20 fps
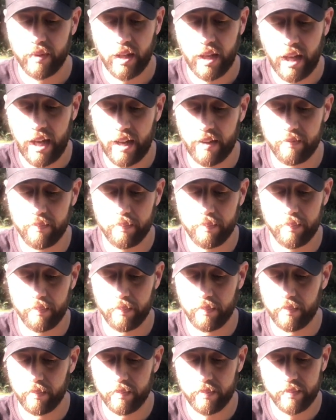I've,
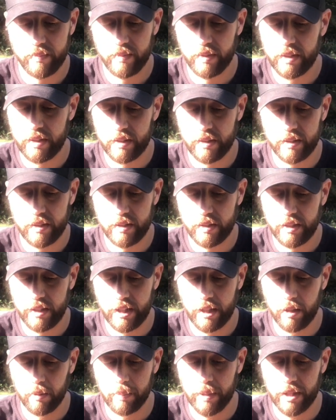you
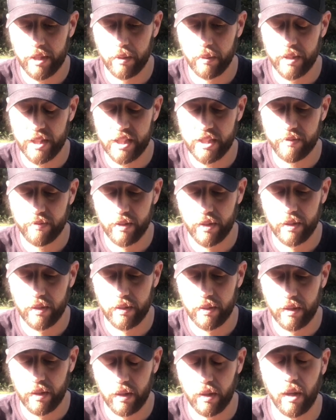know, been doing this for
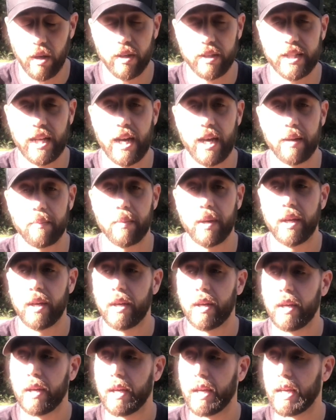a long time,
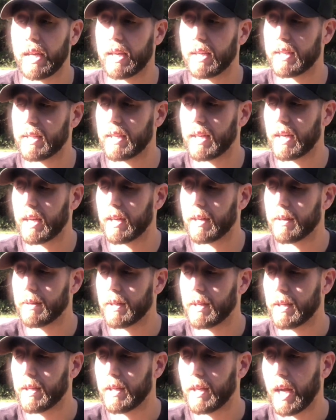and
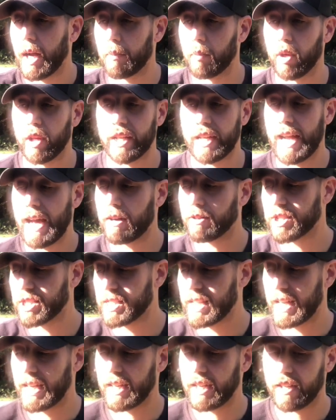I'm really now just
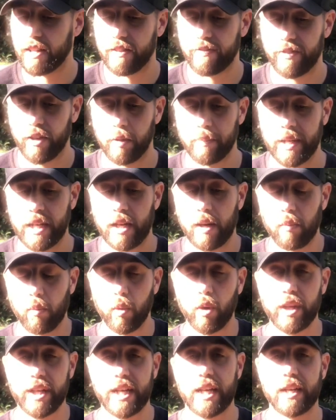getting into the filming, and I'm
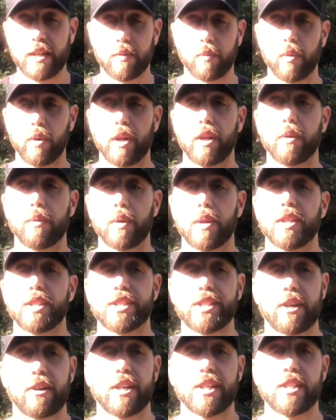really getting really
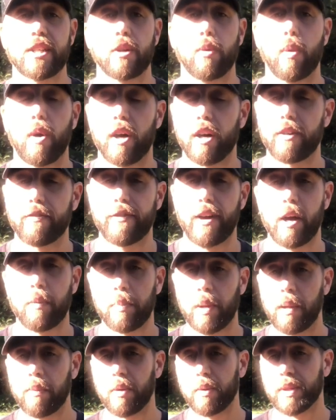serious into waterfowl
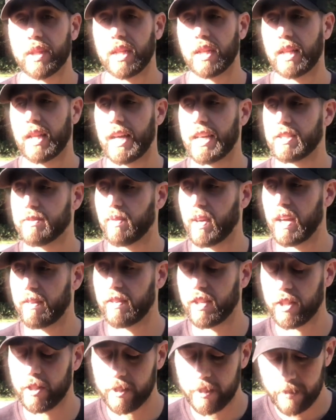probably within the last 5
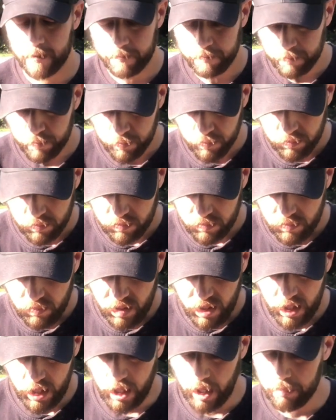years.
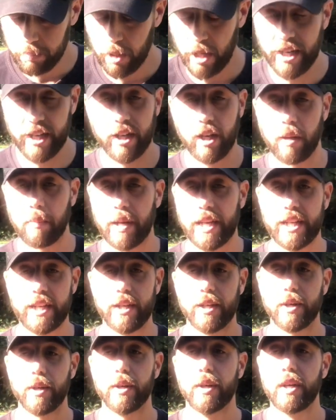Upgraded all my
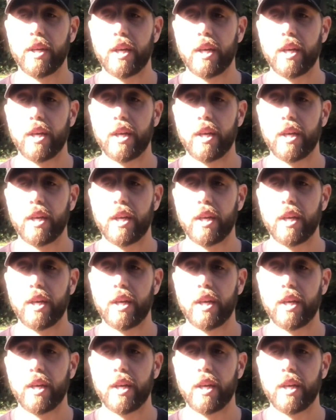gear.